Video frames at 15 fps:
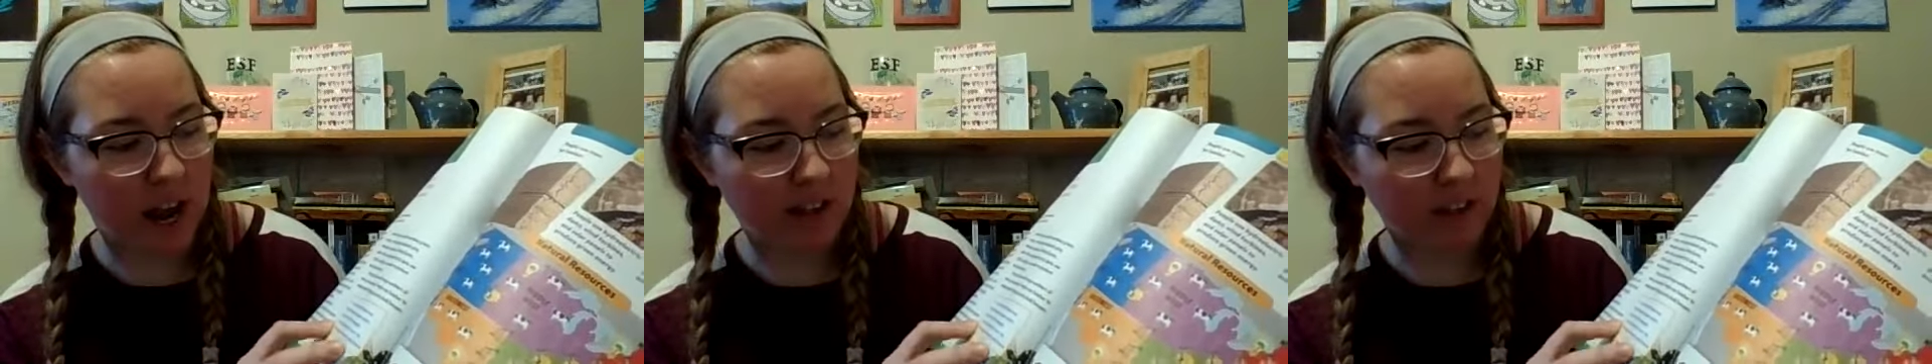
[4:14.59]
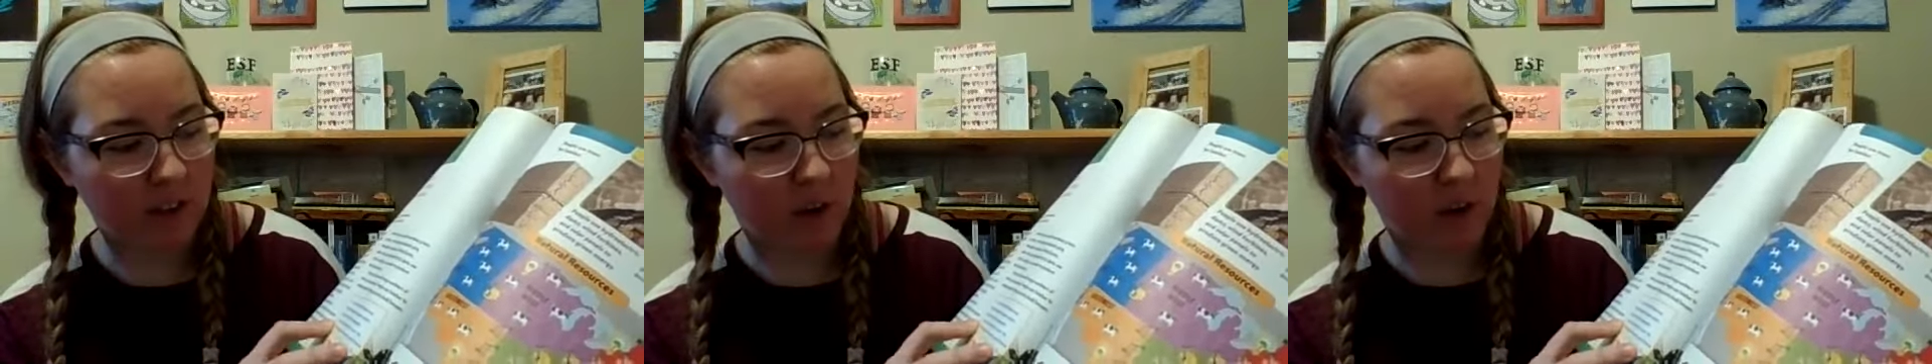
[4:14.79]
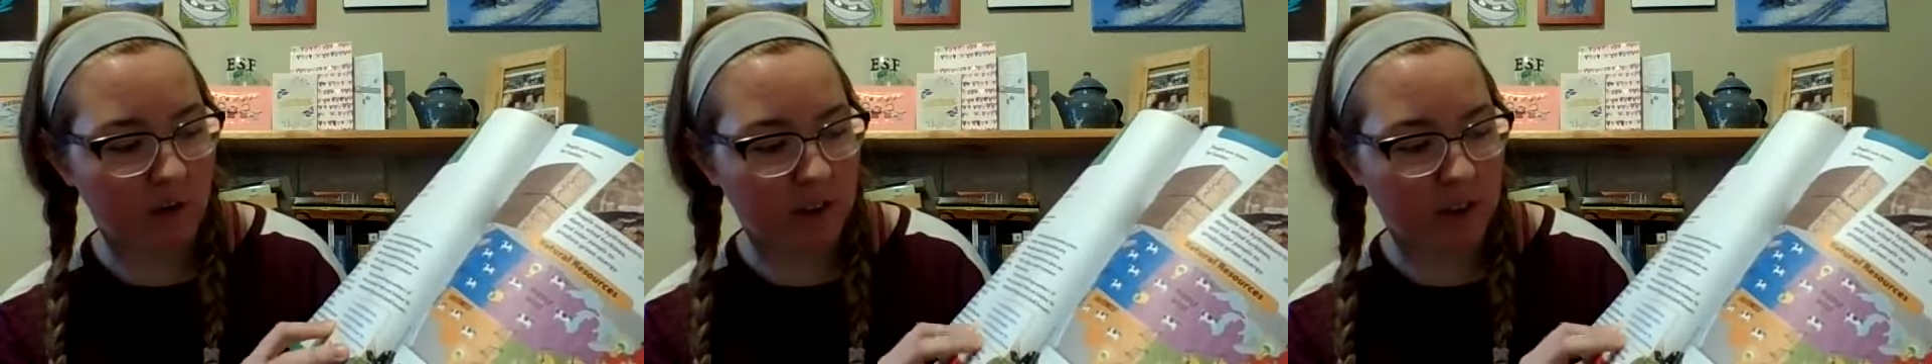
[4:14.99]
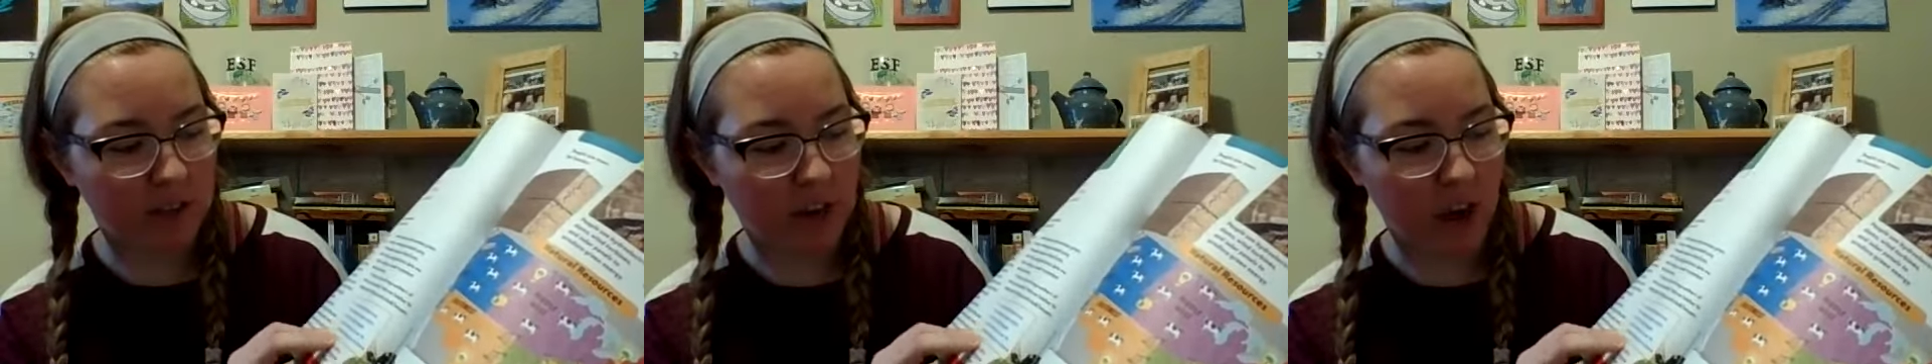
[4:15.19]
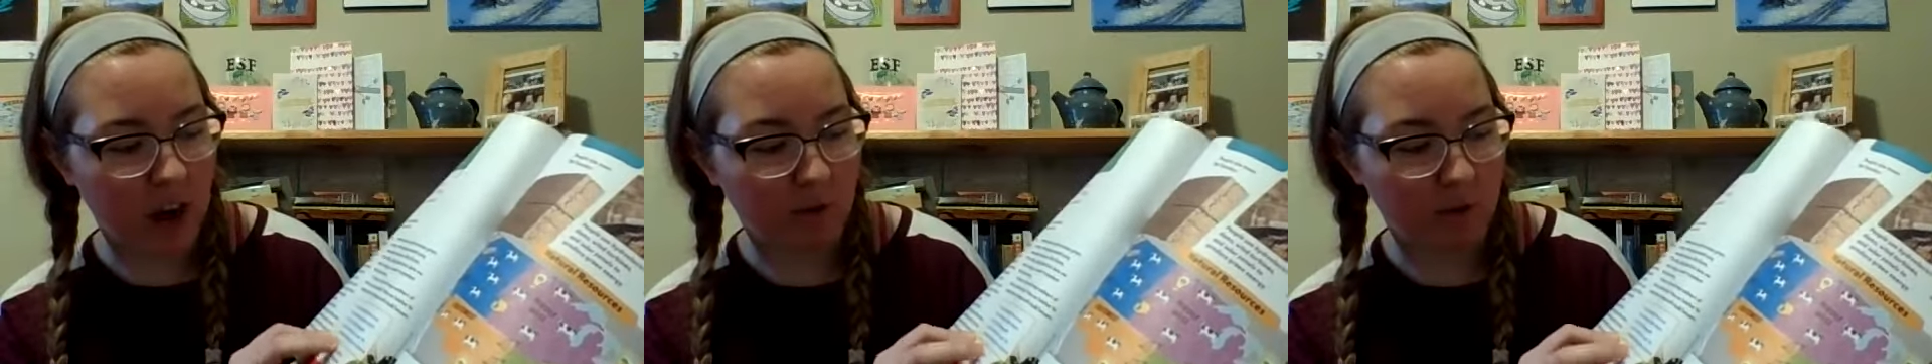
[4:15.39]
X over the
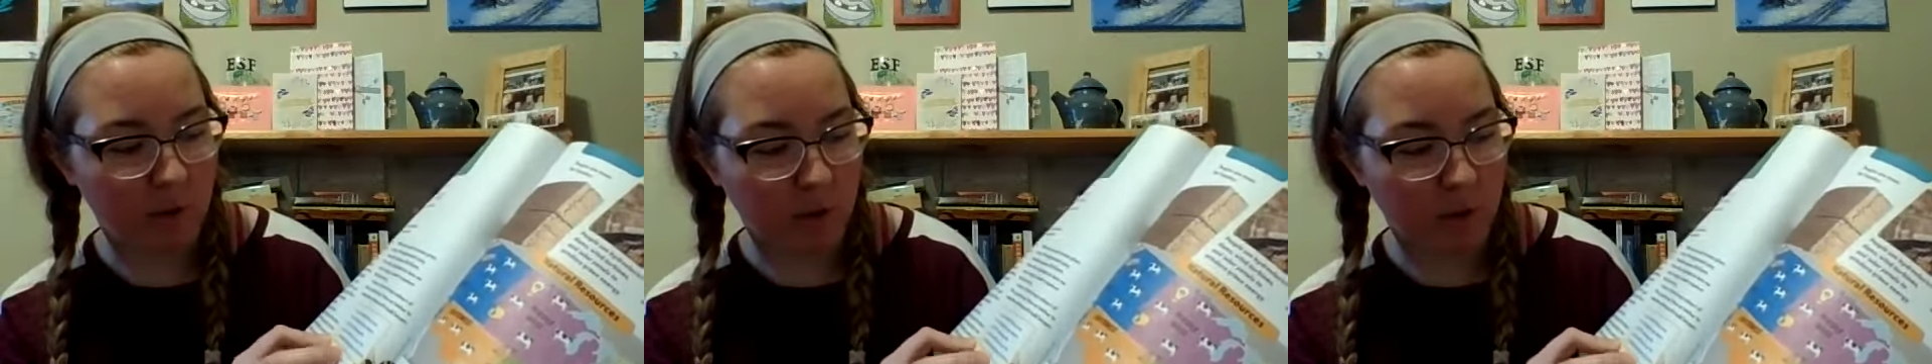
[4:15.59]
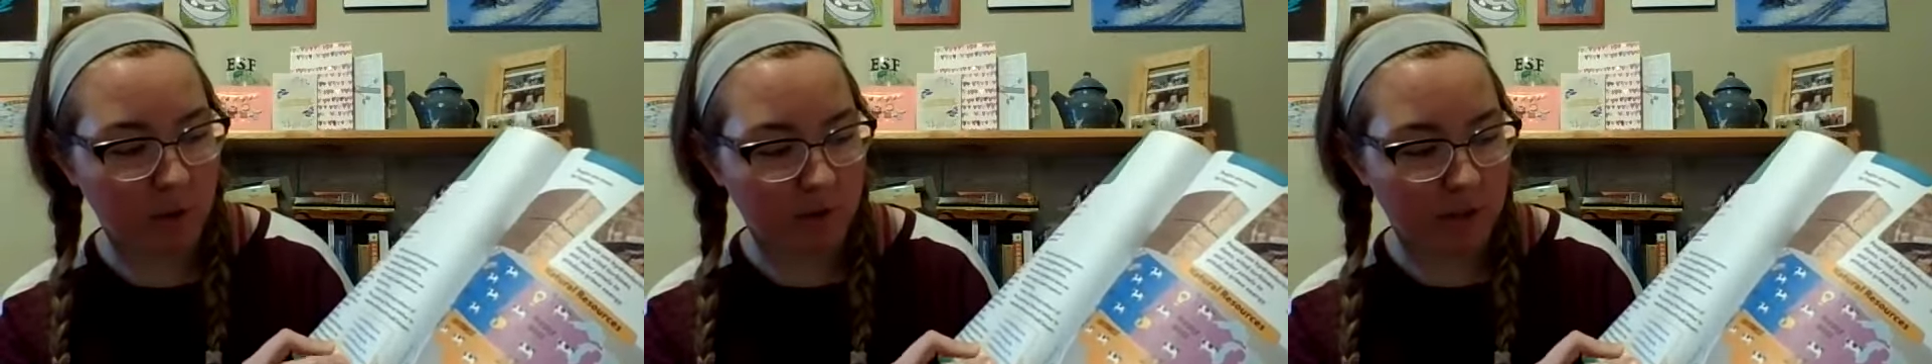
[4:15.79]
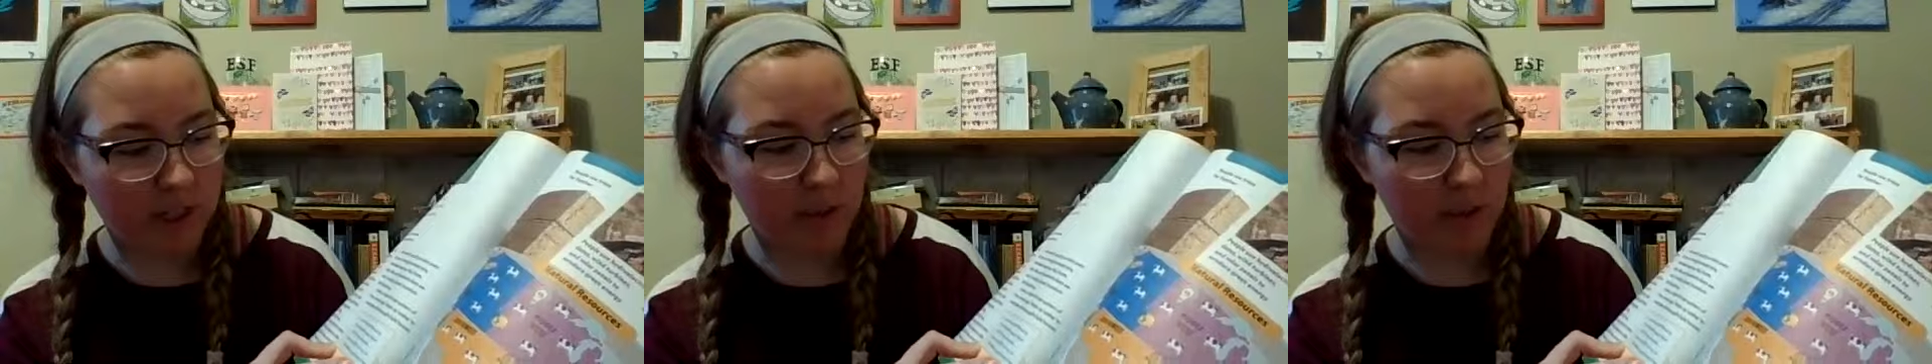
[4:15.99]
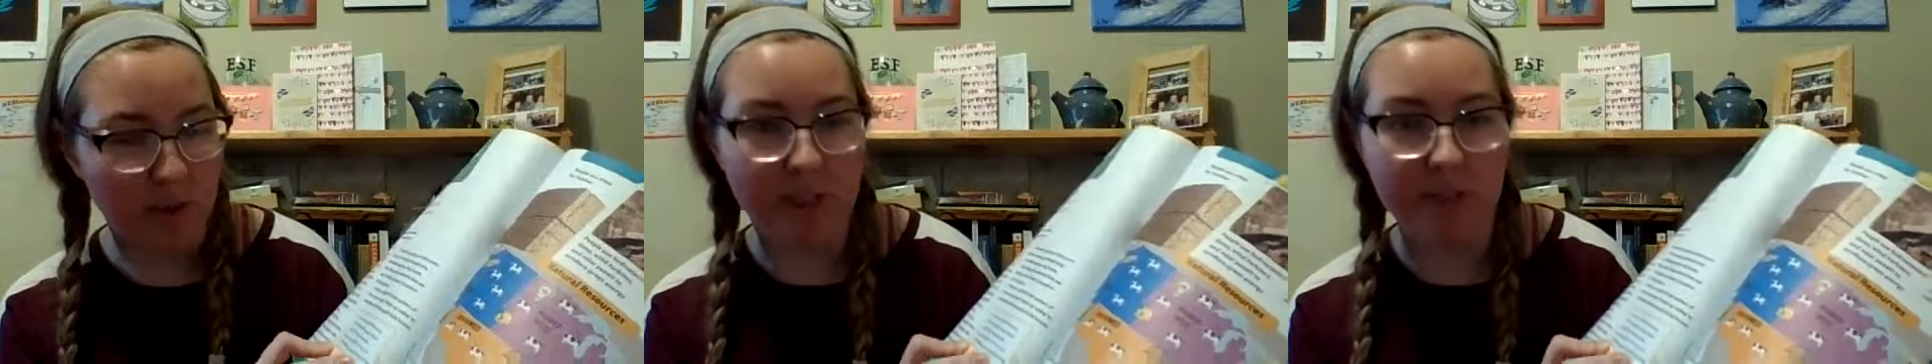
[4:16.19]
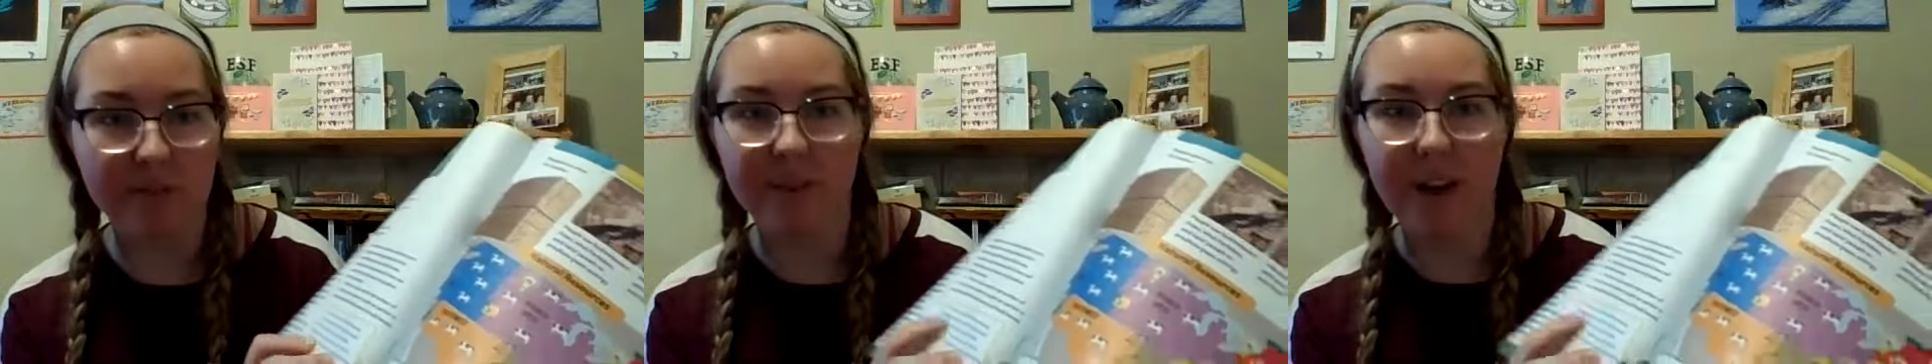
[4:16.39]
non-renewable resources